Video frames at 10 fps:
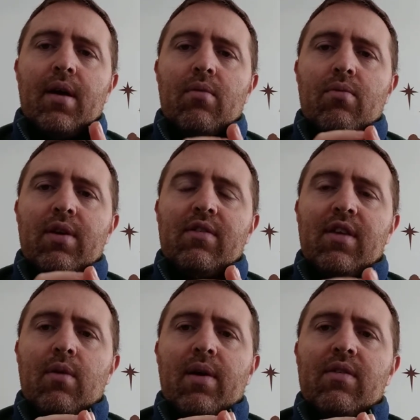and
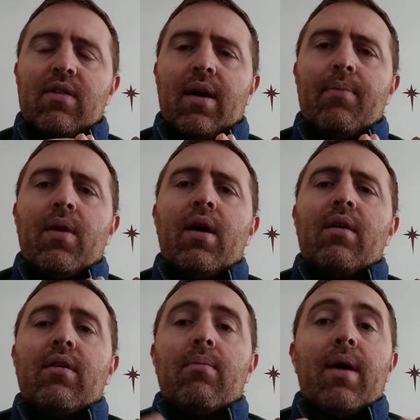resequence them
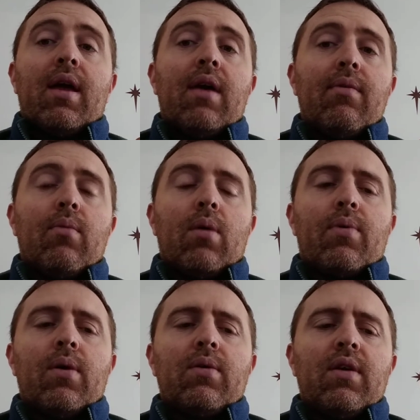to make even more
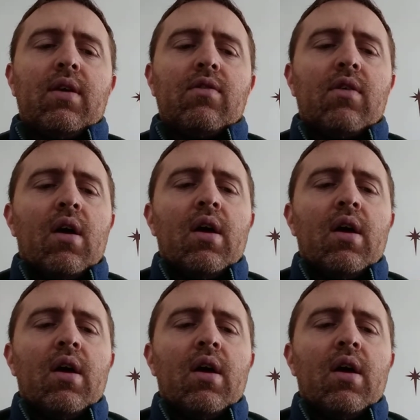proteins.